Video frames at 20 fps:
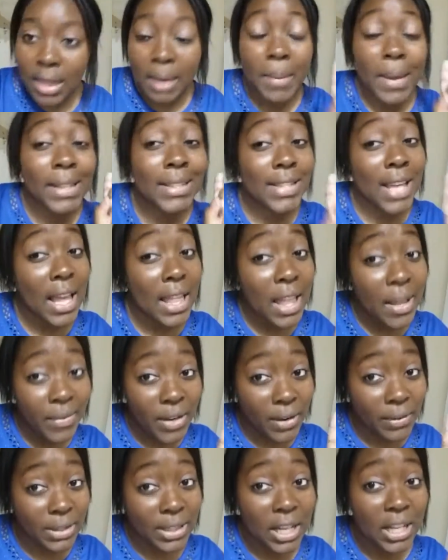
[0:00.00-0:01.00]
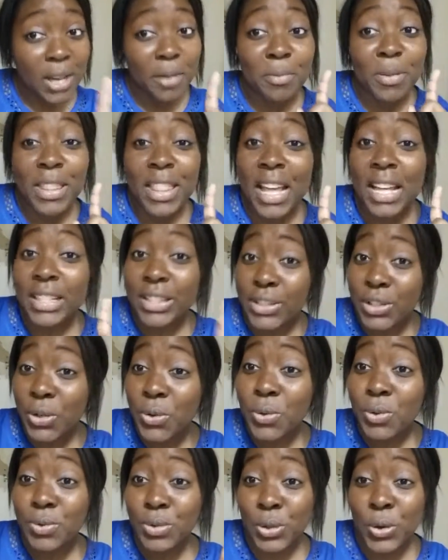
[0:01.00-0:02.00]
And they say they've never done it, but they
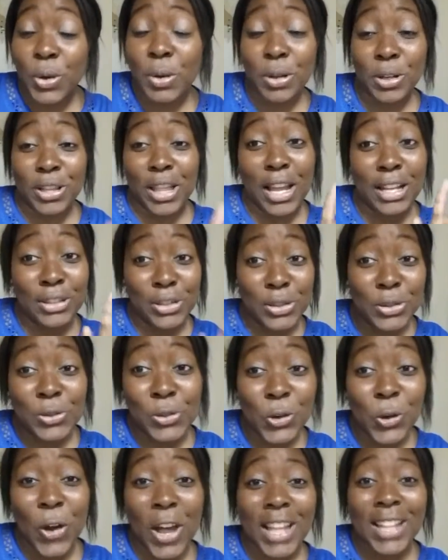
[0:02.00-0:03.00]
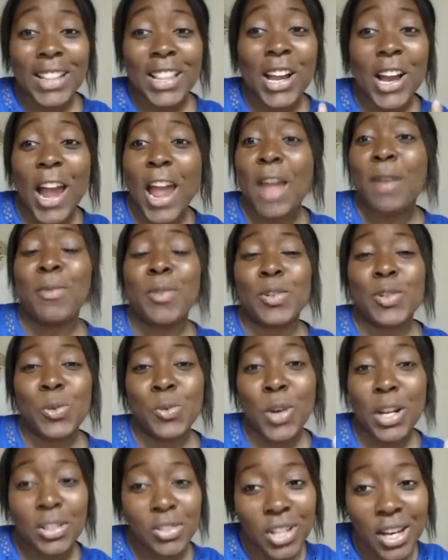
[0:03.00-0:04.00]
do it. They're able
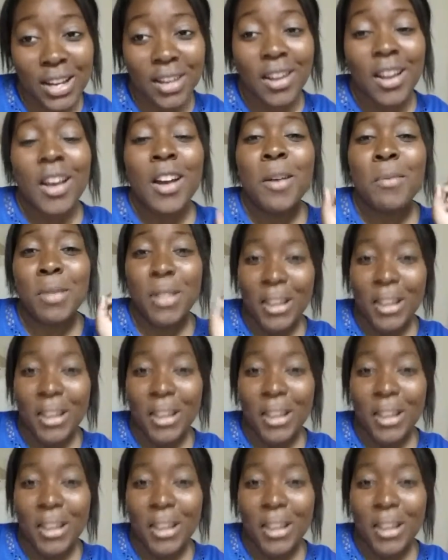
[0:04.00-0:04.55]
to rush it.